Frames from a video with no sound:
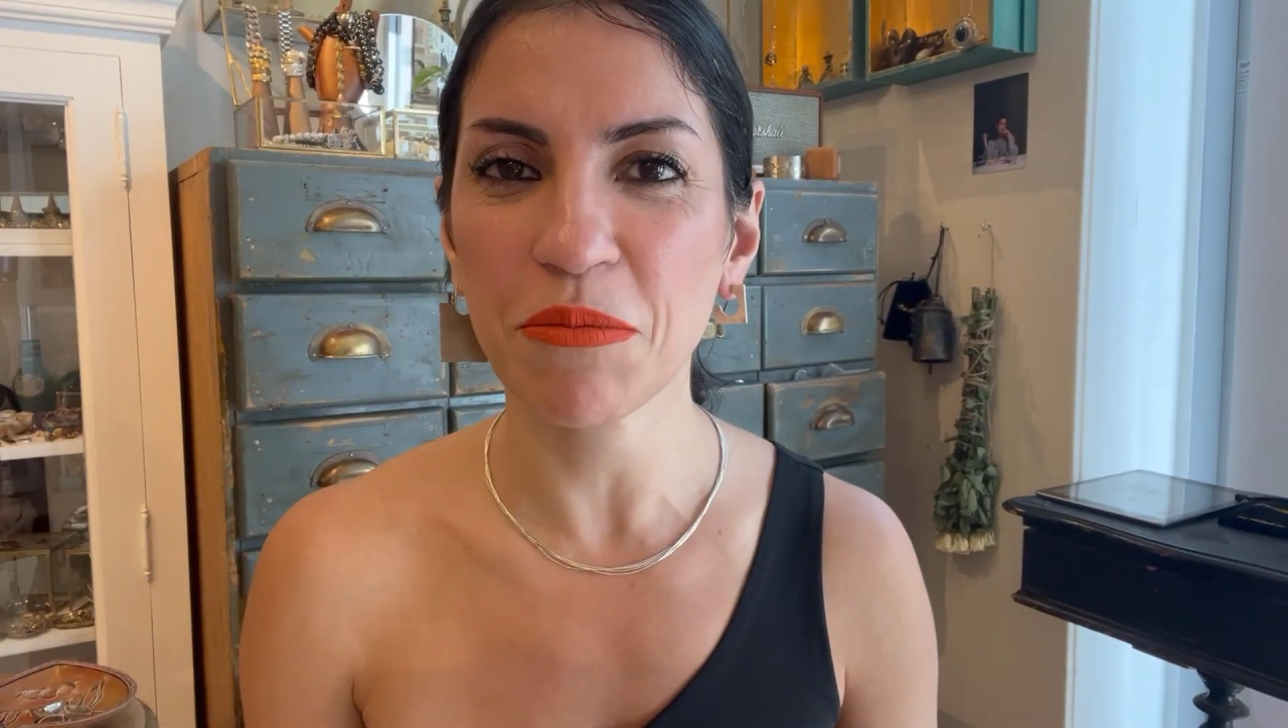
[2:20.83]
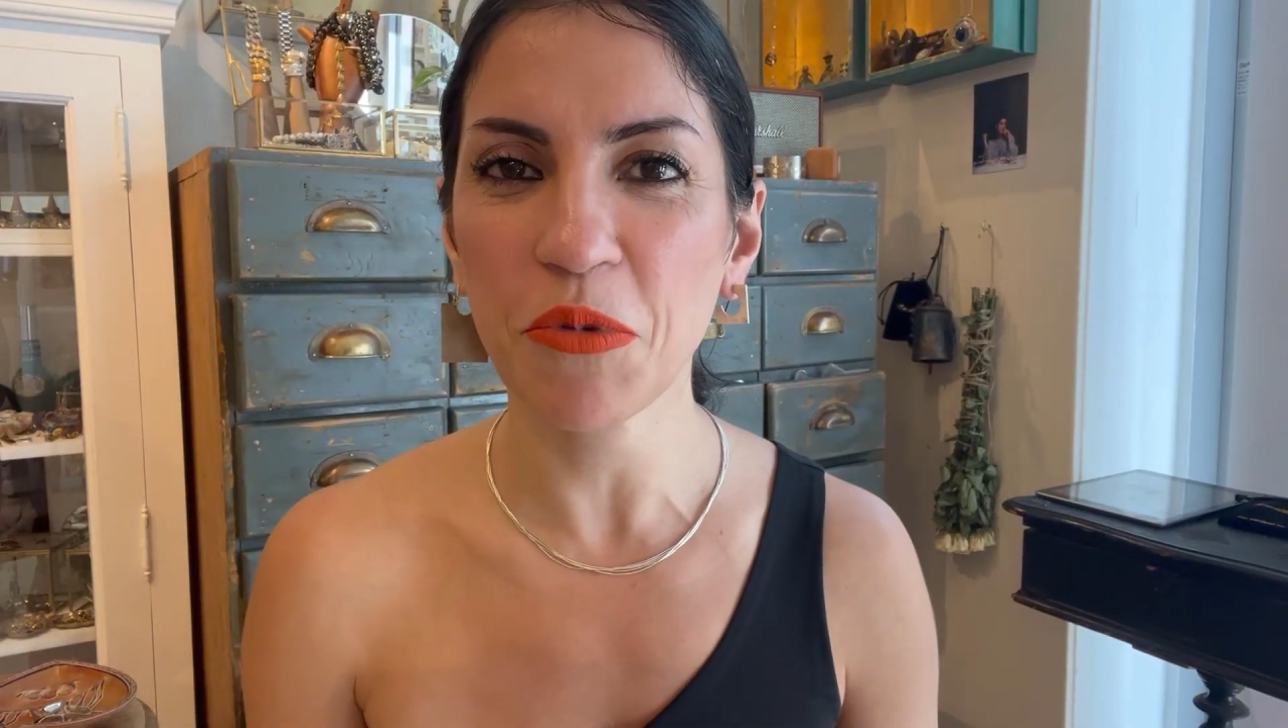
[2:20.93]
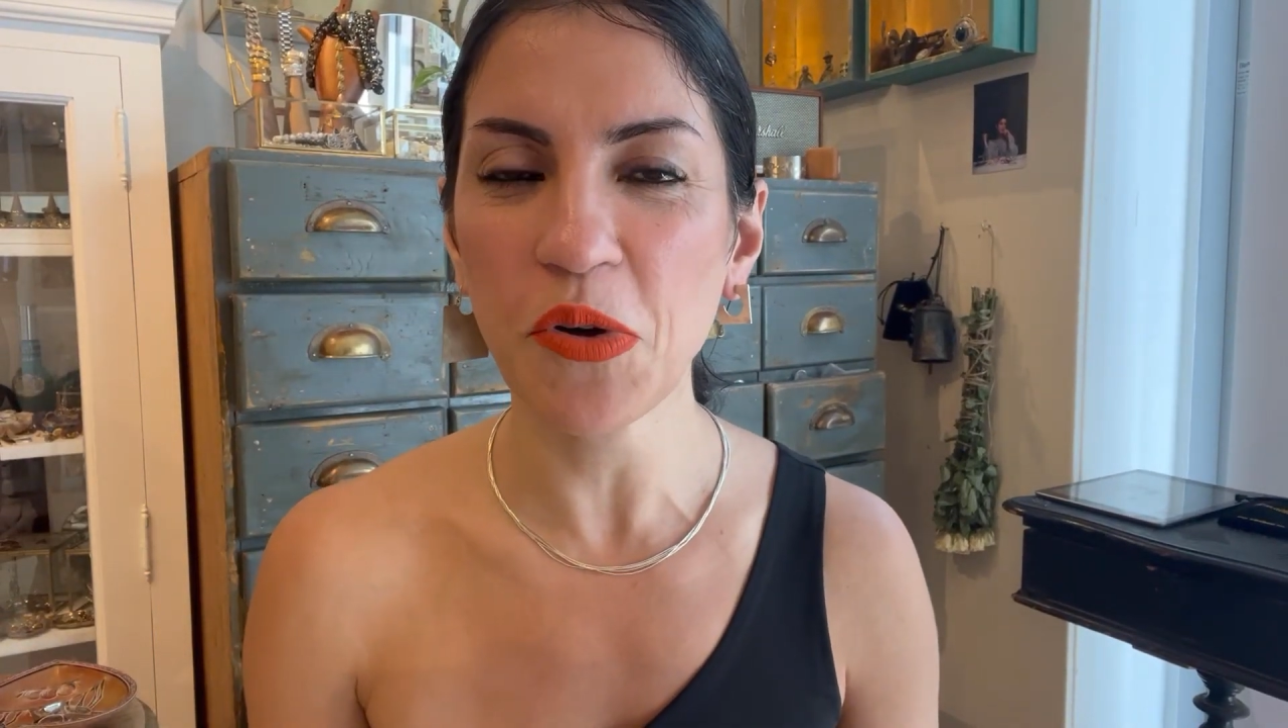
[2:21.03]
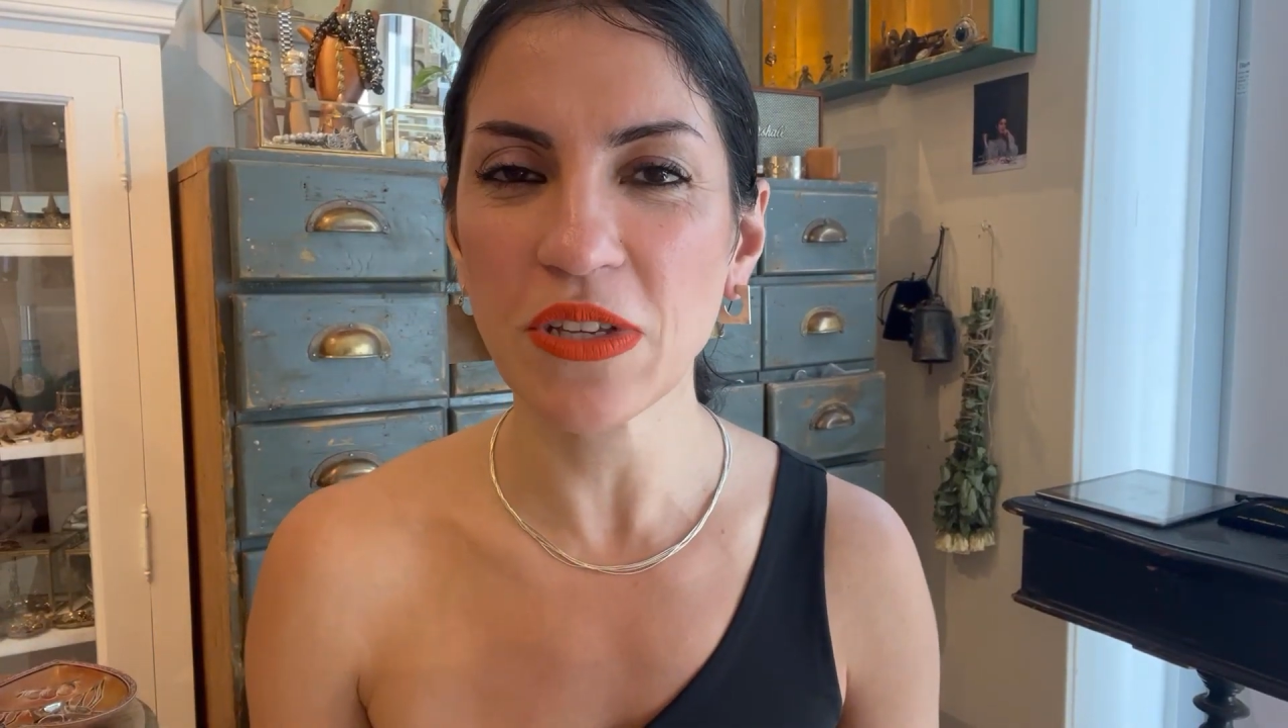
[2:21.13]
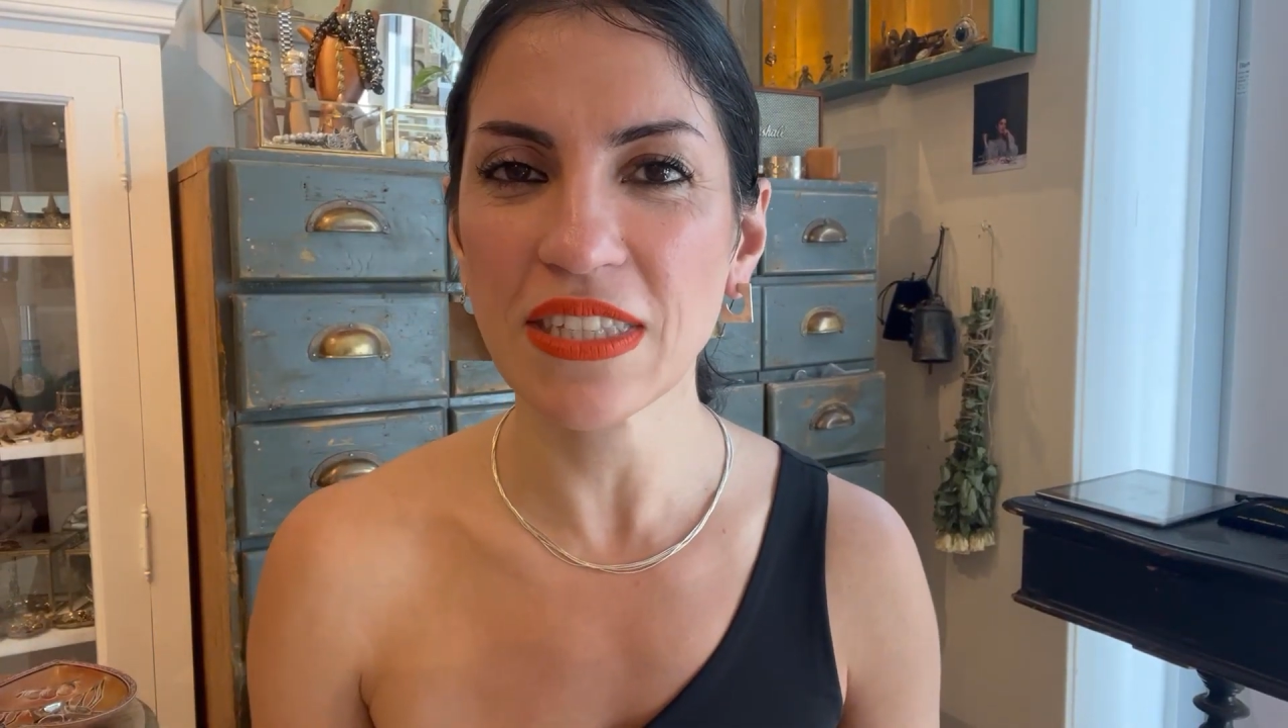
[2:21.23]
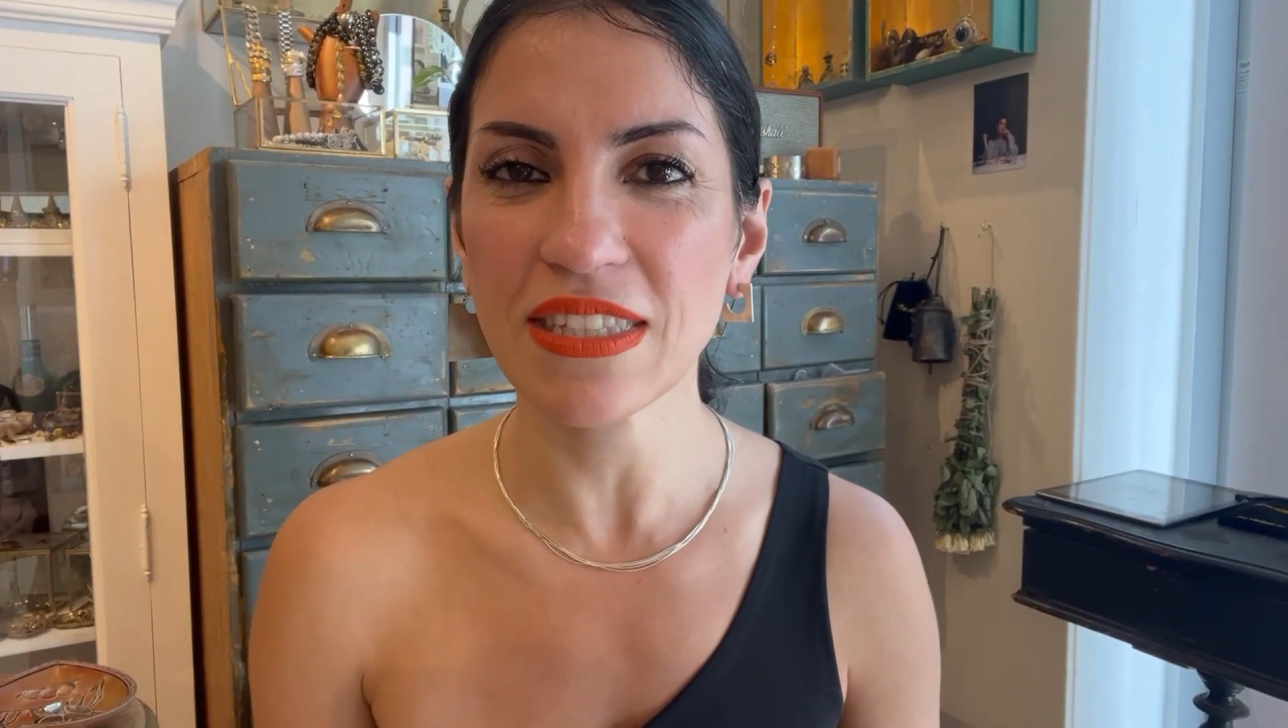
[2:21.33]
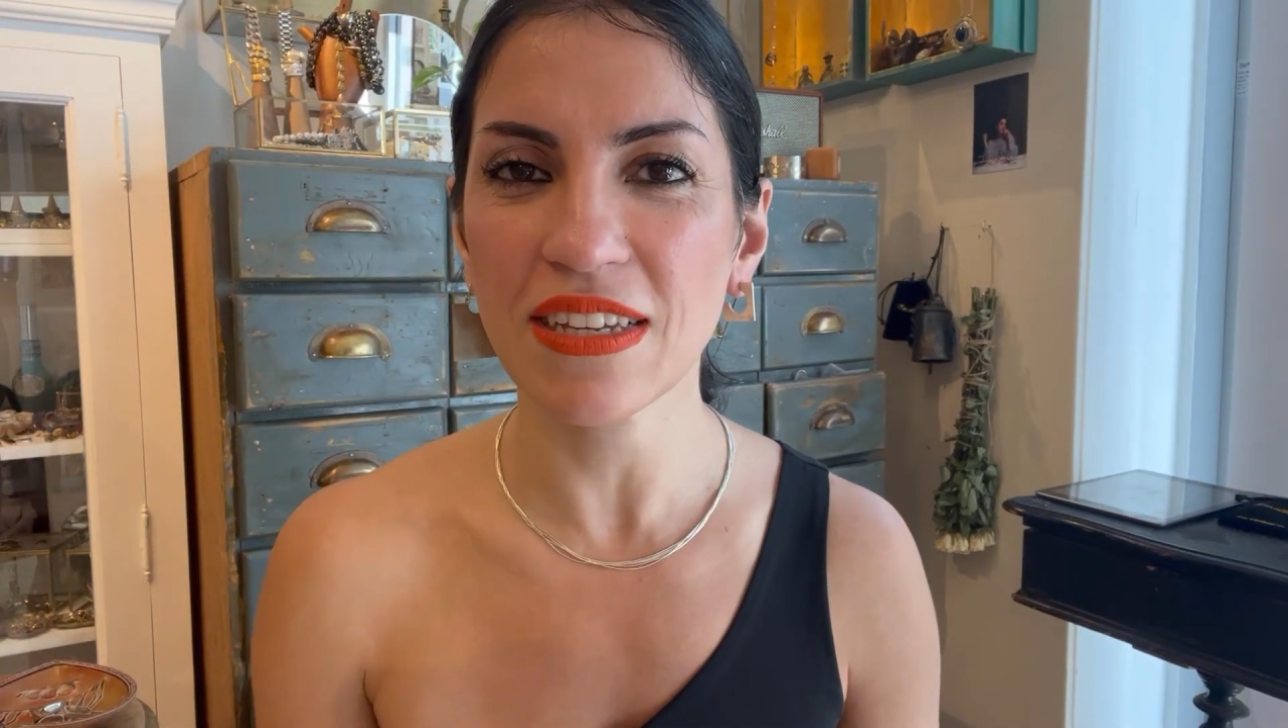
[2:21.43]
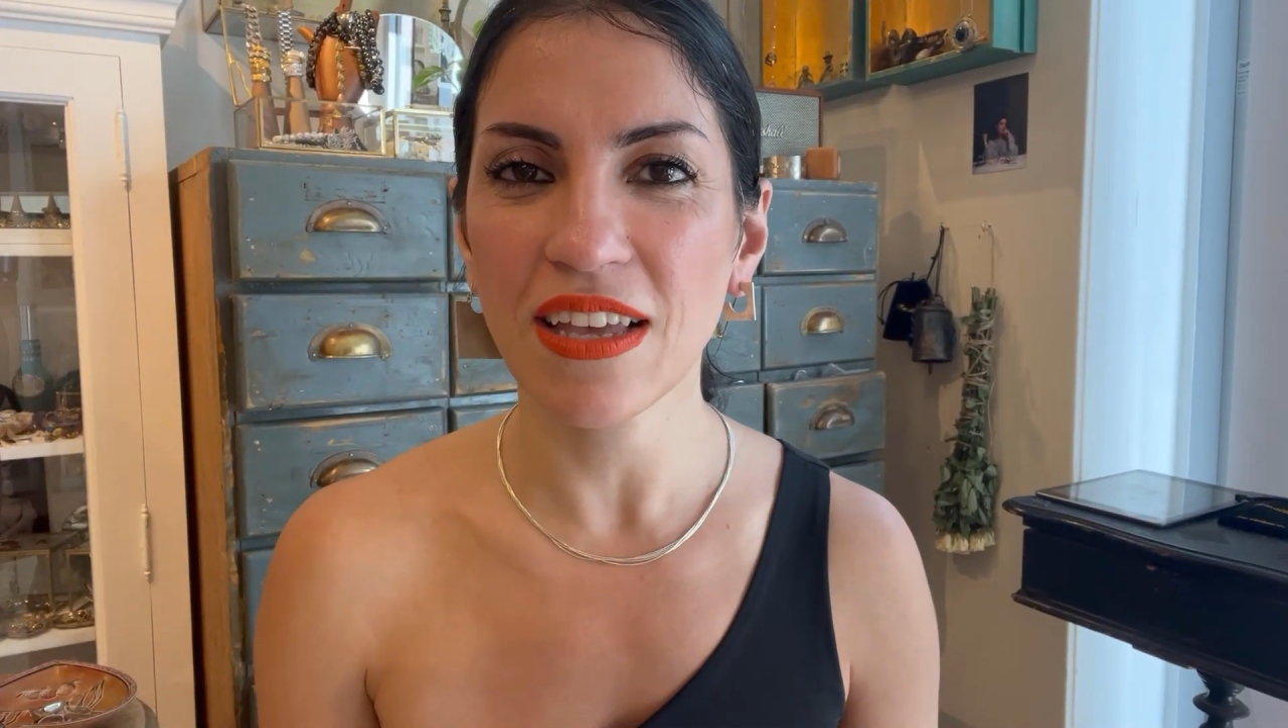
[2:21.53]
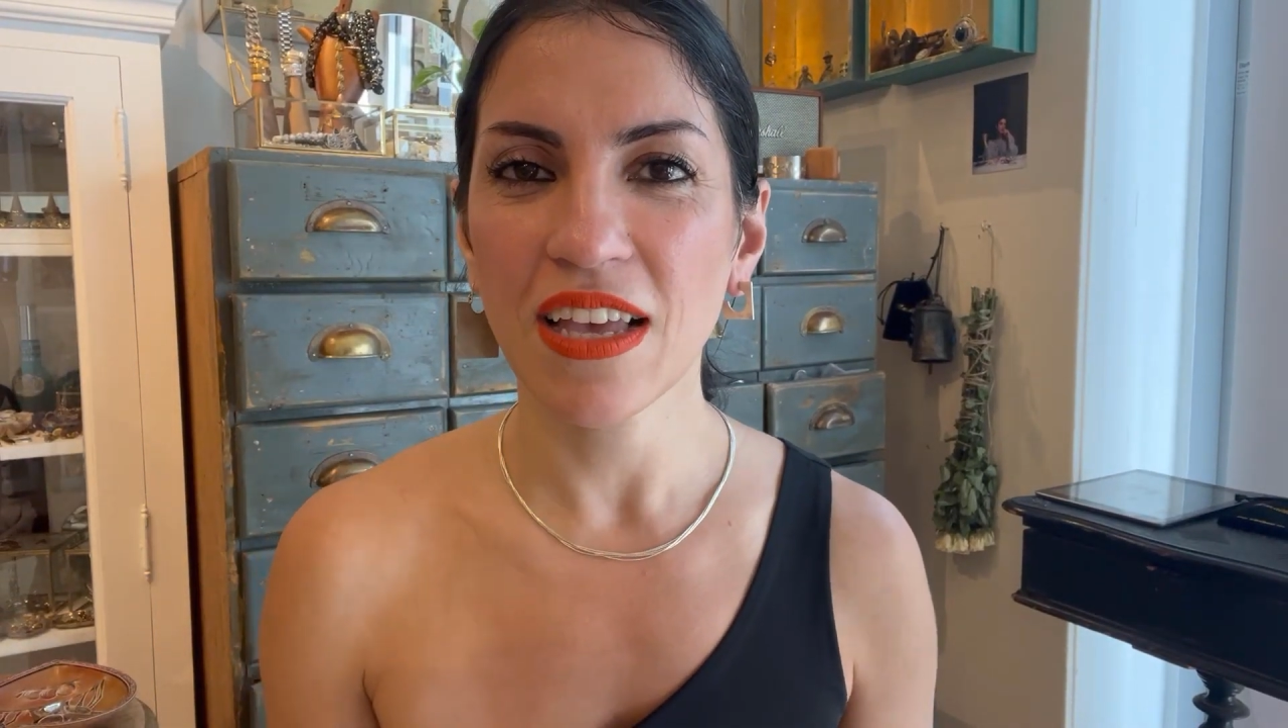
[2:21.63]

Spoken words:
most?